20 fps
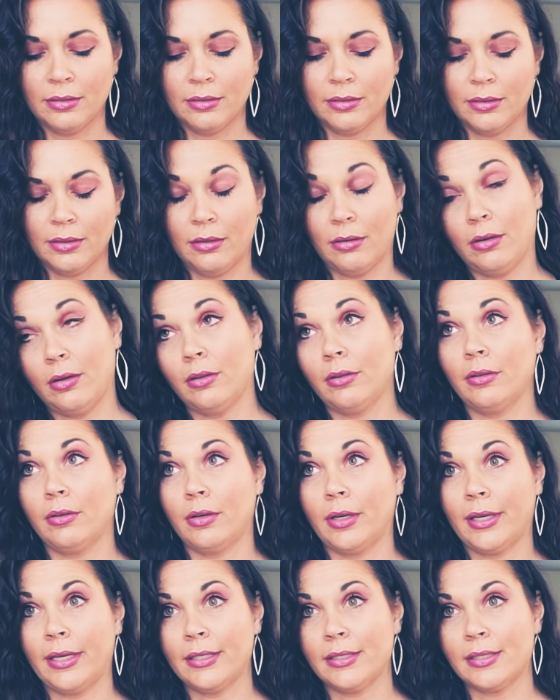You know, although
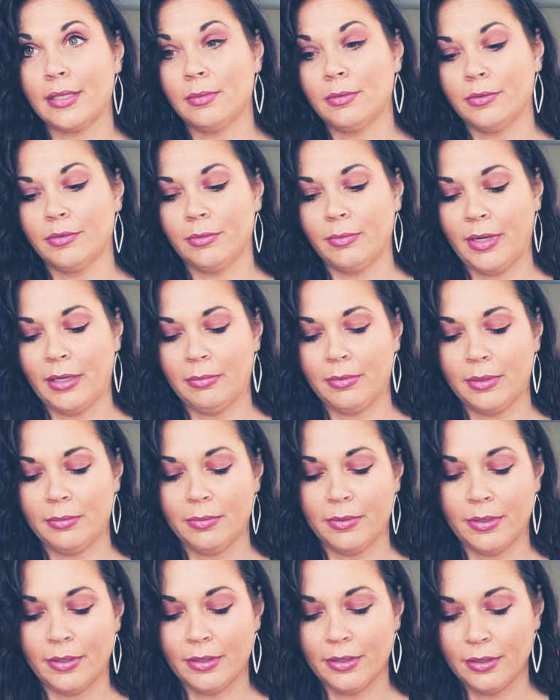I guess some of you might be,
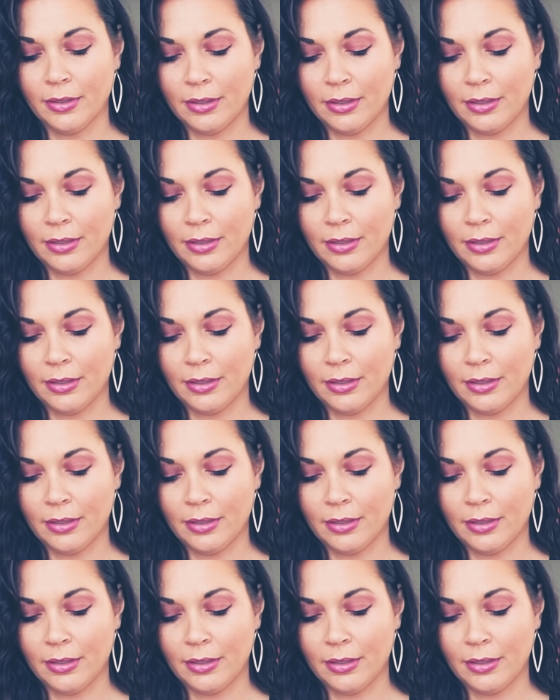but